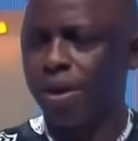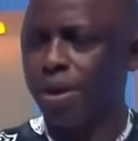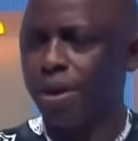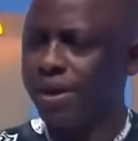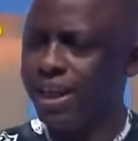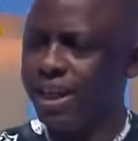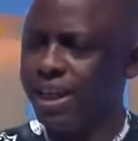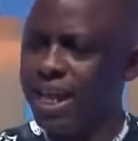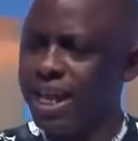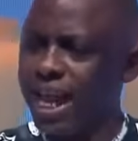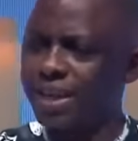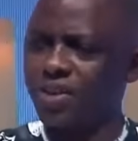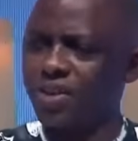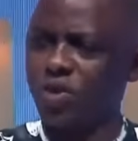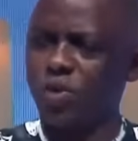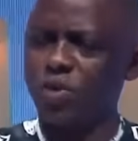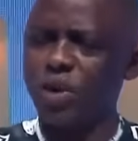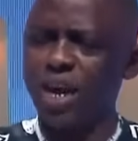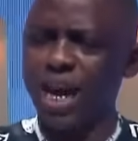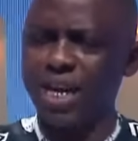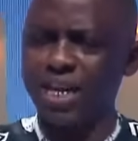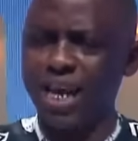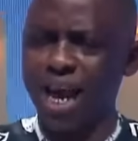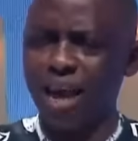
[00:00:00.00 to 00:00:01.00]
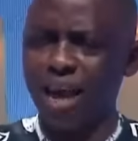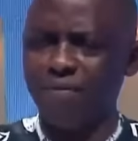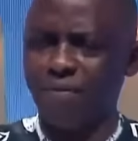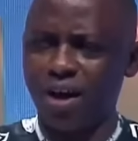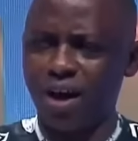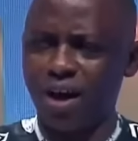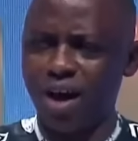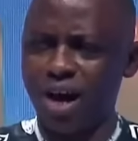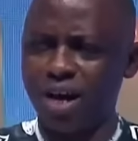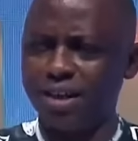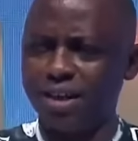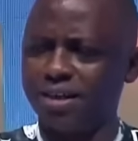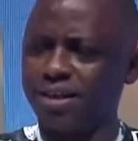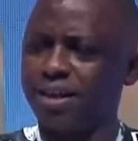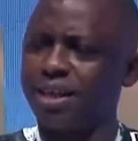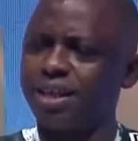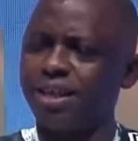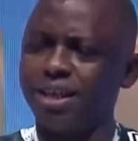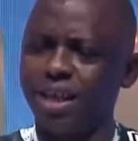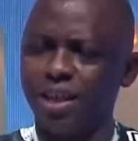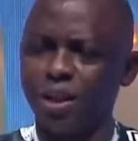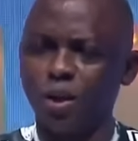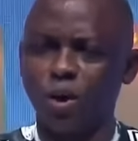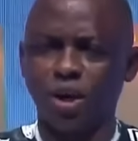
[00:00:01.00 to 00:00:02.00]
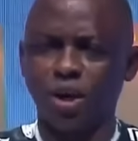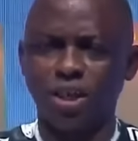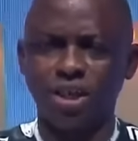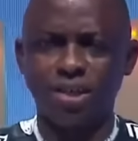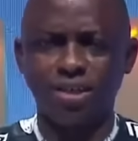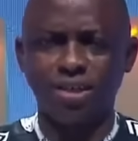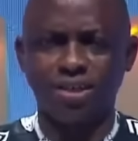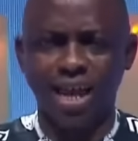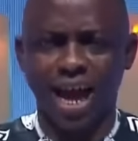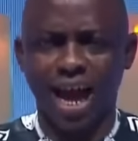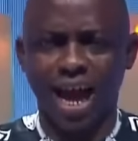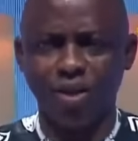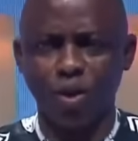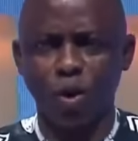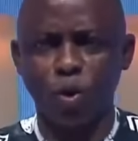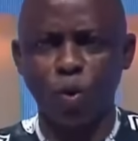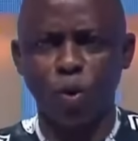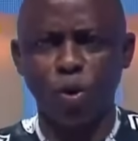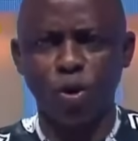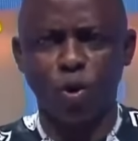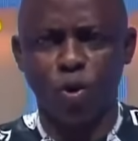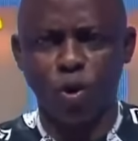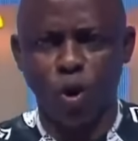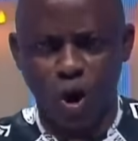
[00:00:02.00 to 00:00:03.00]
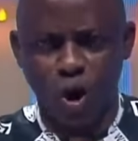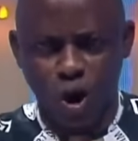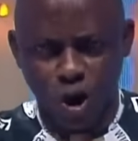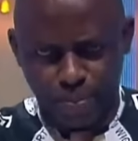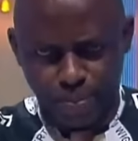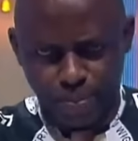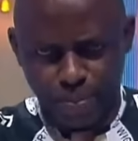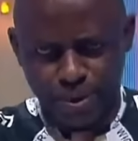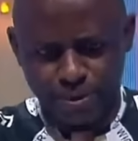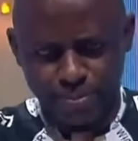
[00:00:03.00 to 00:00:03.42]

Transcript: The next 3.5 hours, the luggages are not going to come.